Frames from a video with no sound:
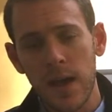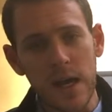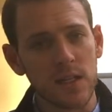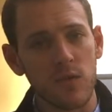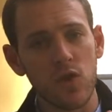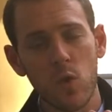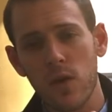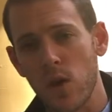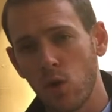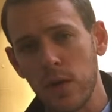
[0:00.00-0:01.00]
is if you
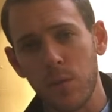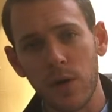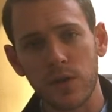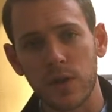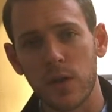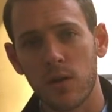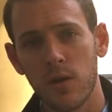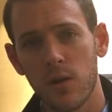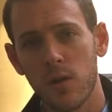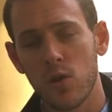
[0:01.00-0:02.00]
are the only person
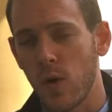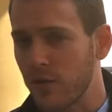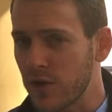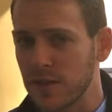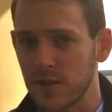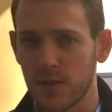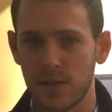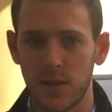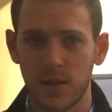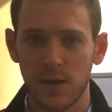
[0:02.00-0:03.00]
who ever
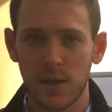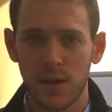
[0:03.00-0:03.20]
existed,